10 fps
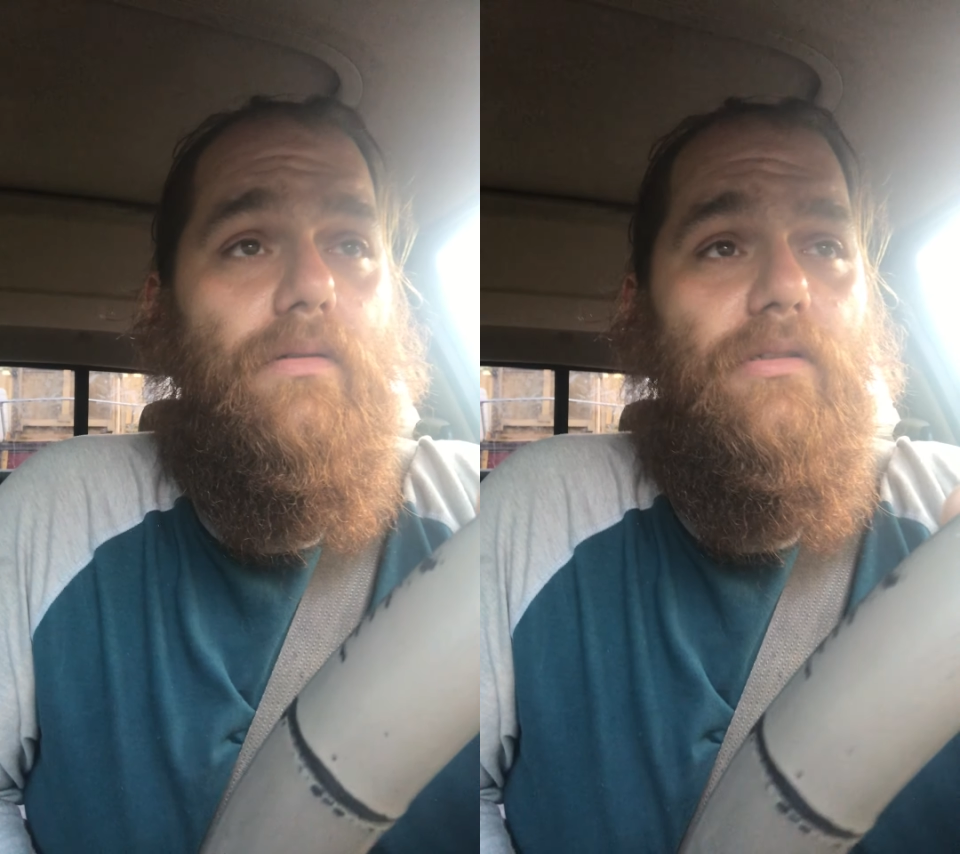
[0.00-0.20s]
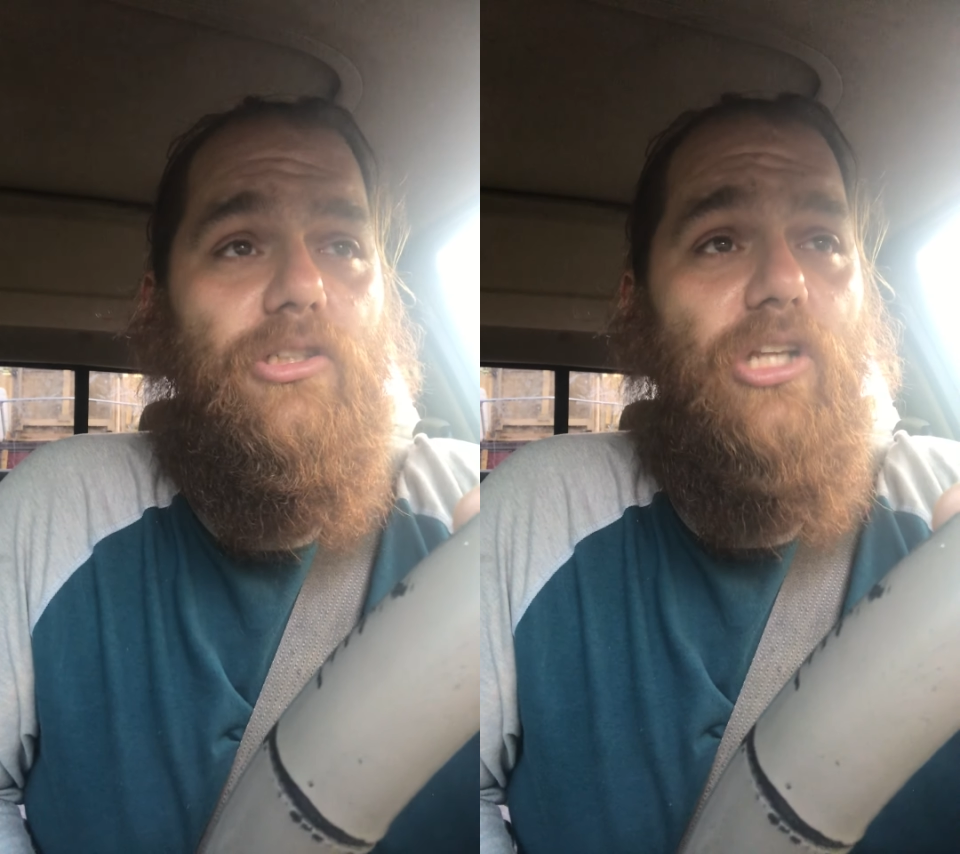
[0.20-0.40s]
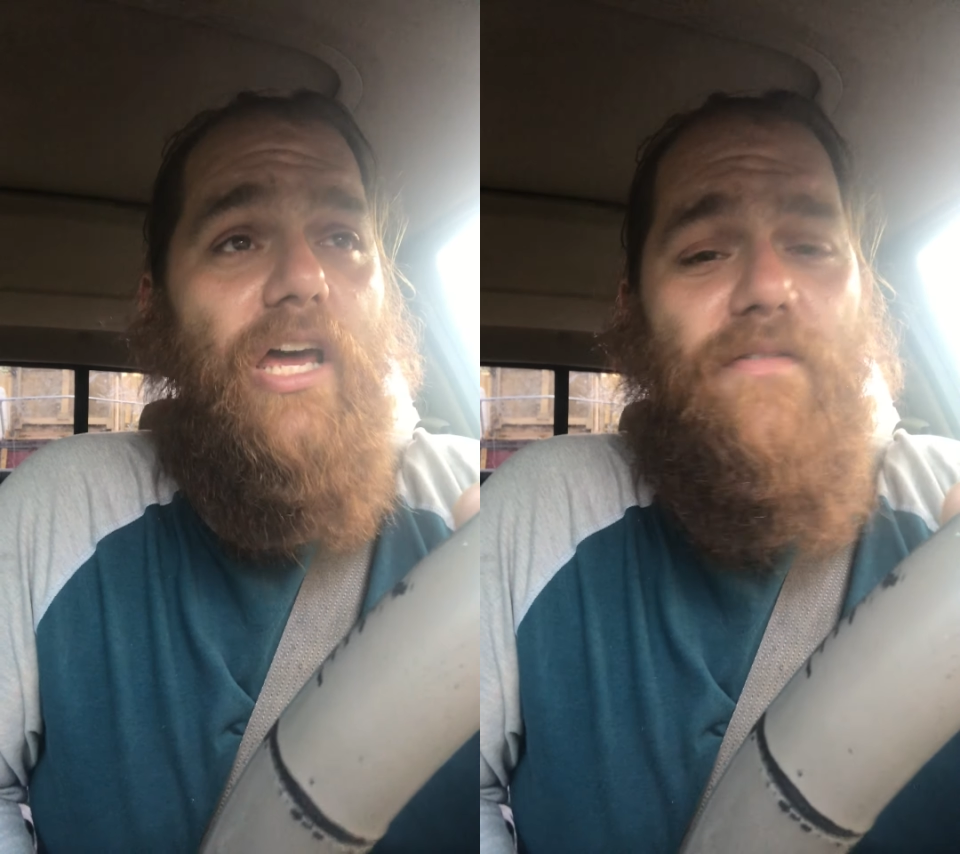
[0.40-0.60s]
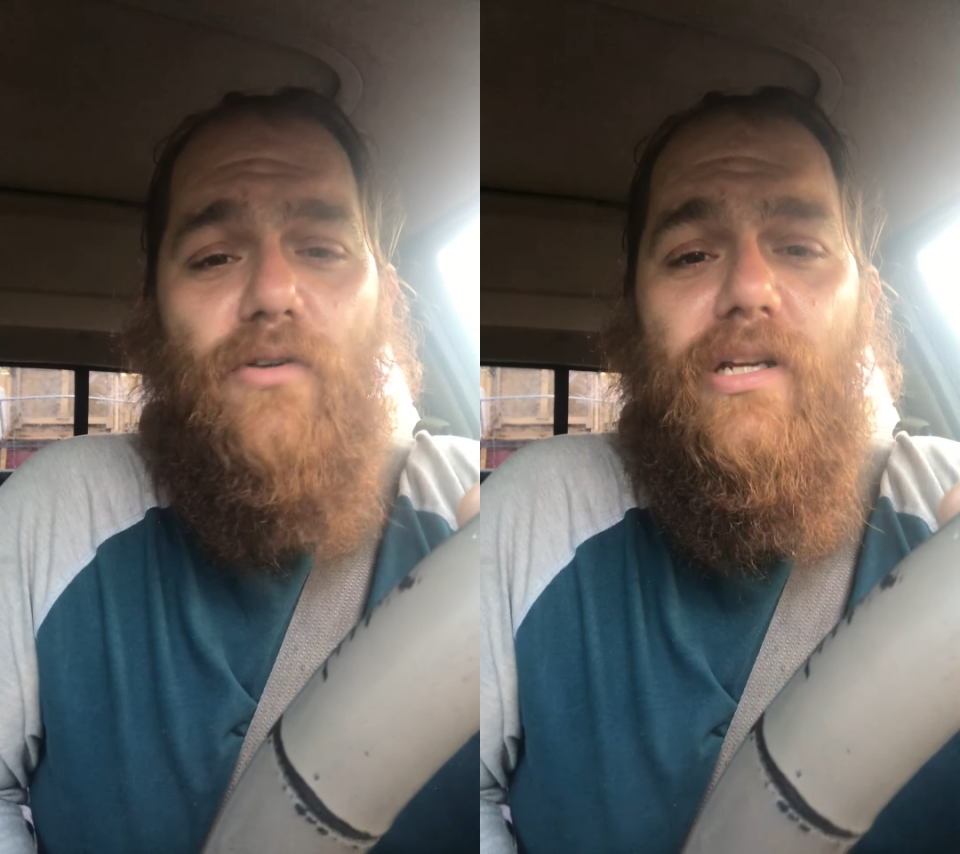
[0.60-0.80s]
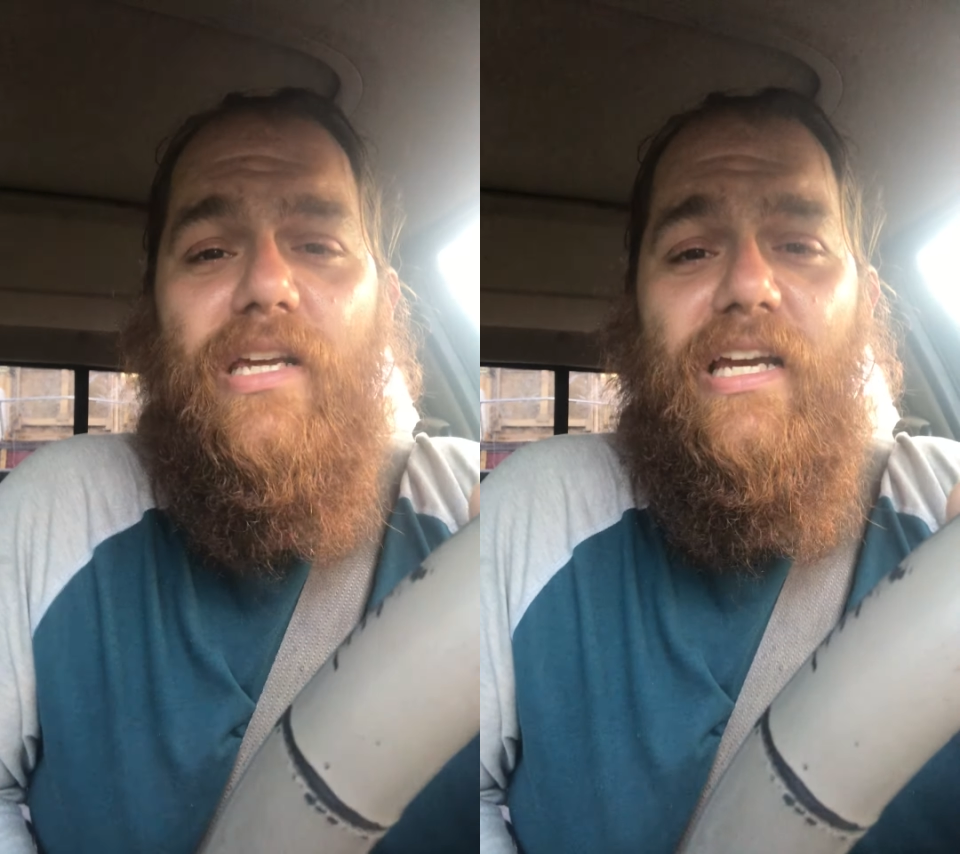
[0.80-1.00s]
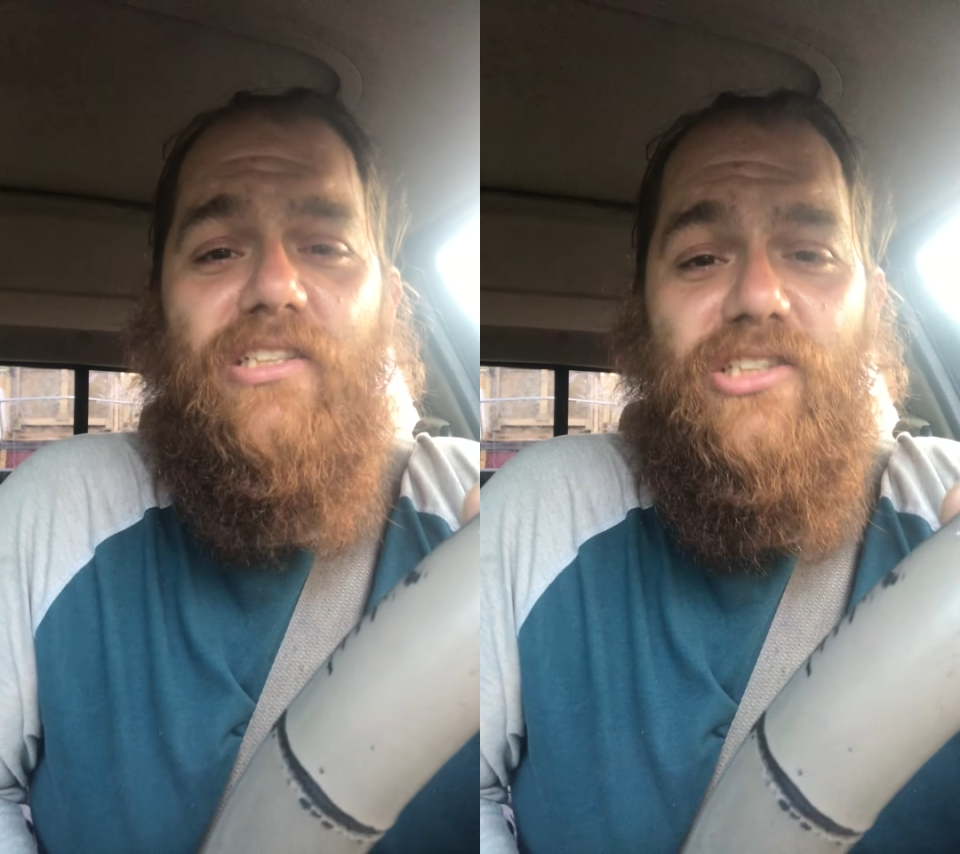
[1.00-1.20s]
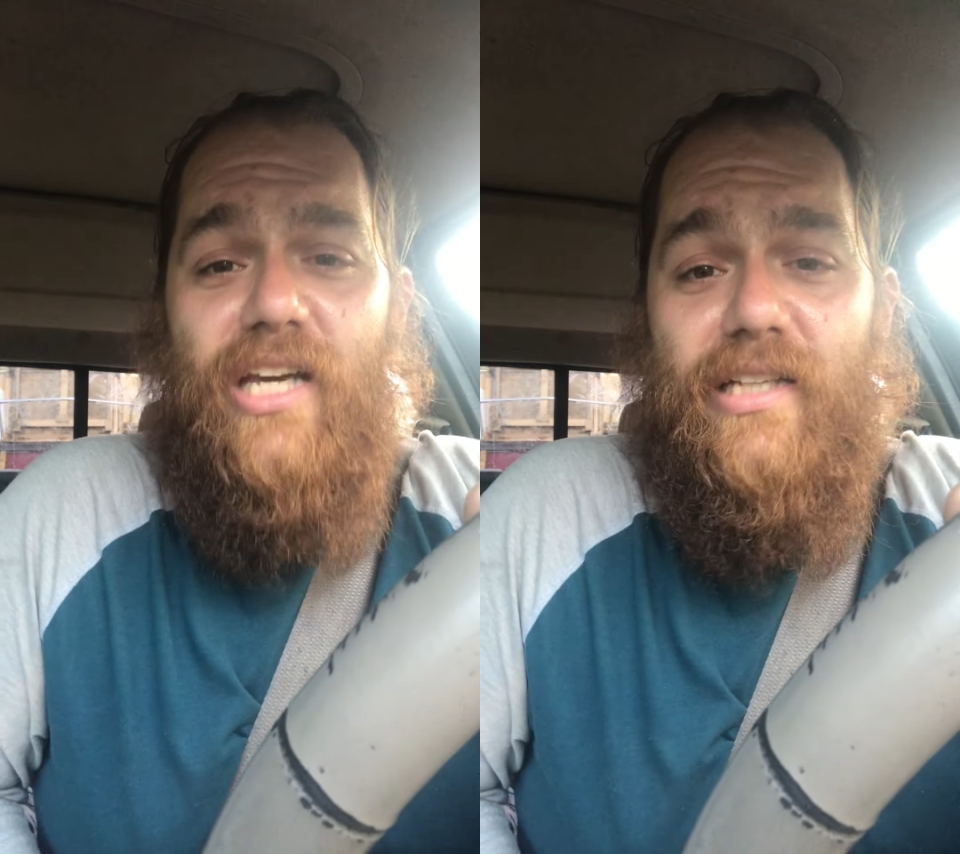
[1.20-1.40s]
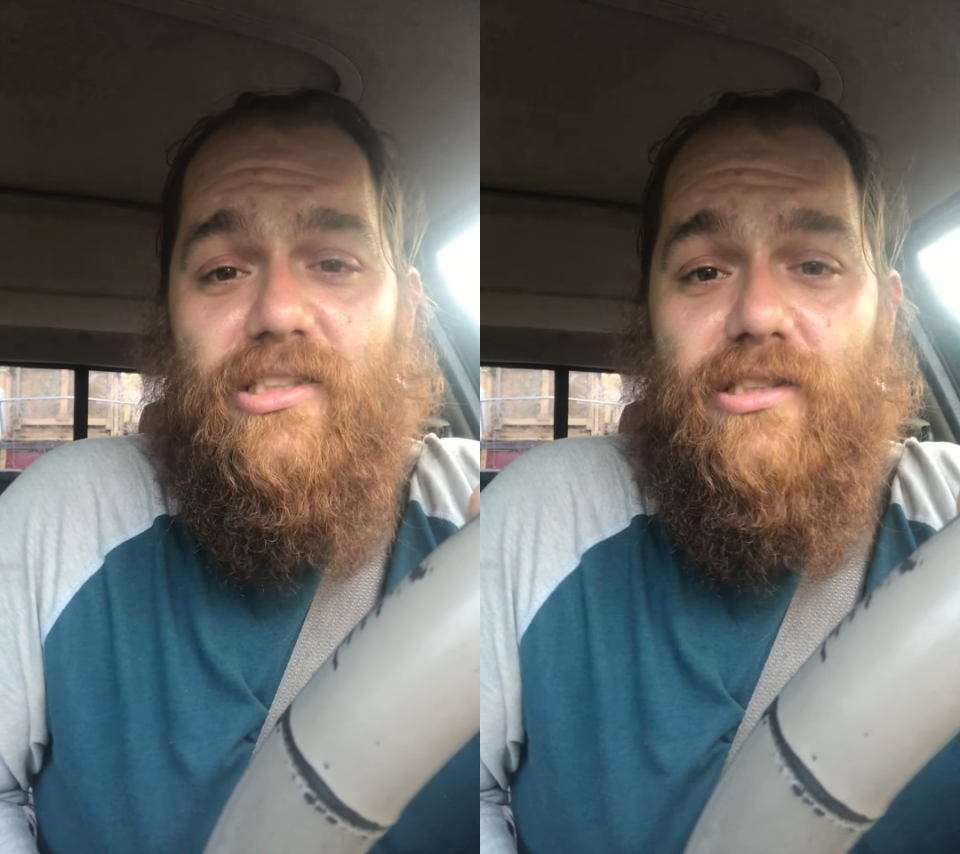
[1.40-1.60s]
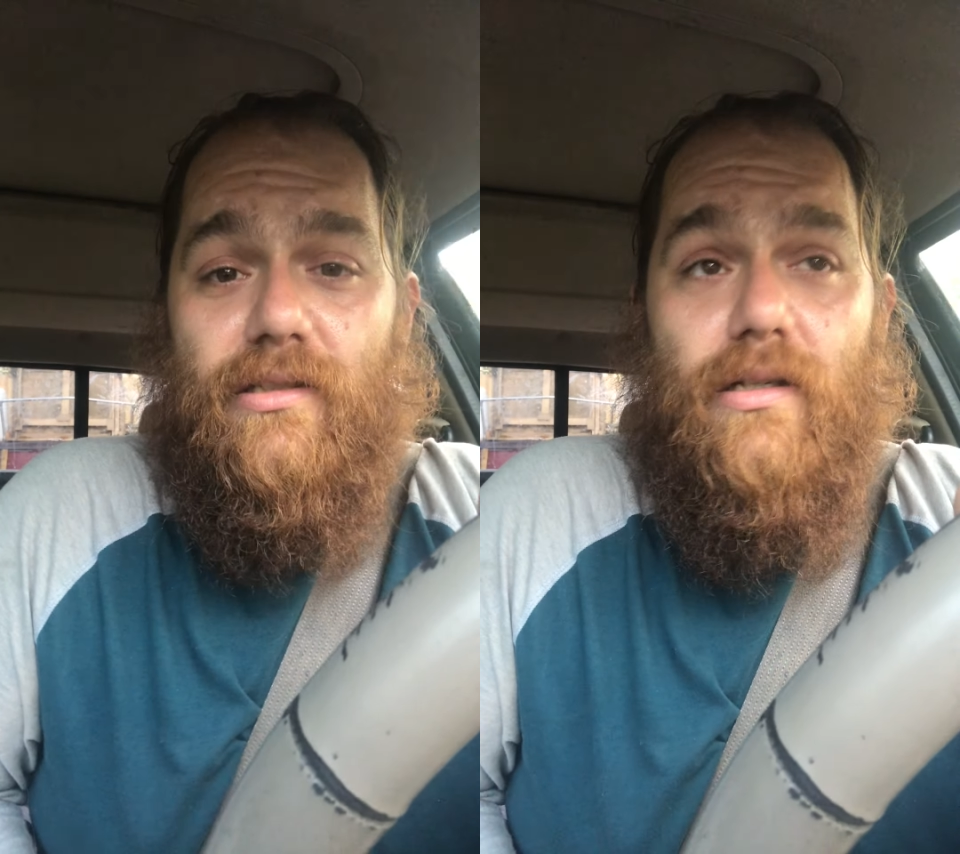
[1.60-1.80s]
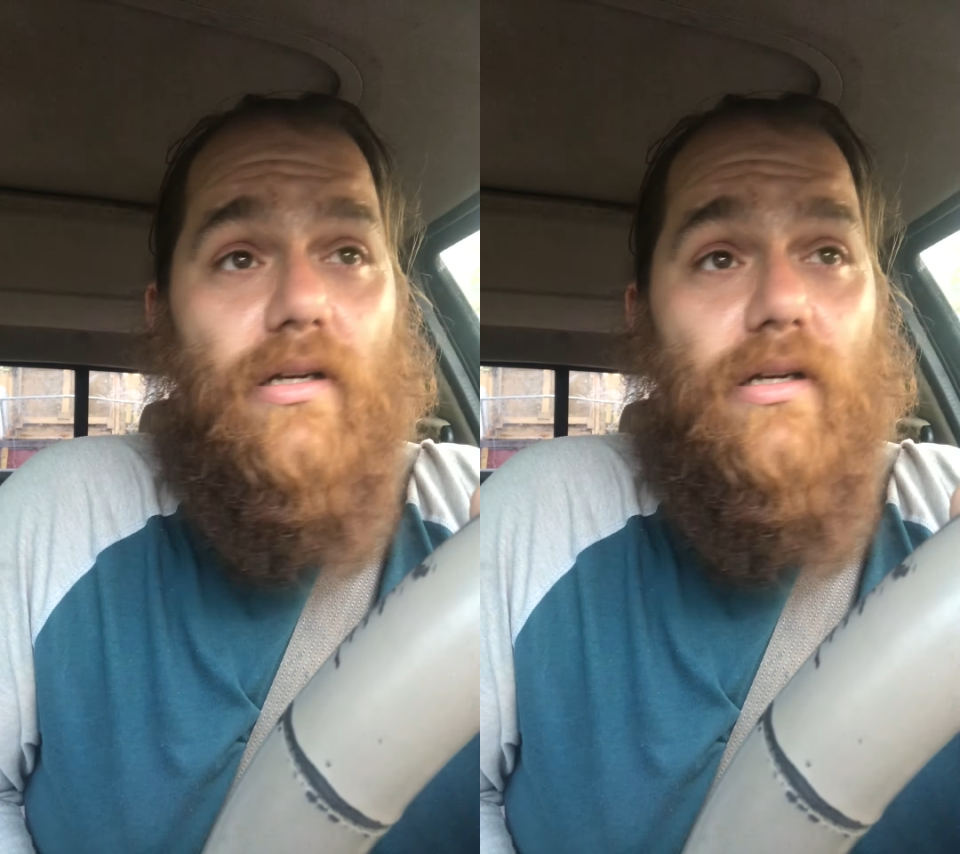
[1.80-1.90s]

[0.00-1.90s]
Slavery exists.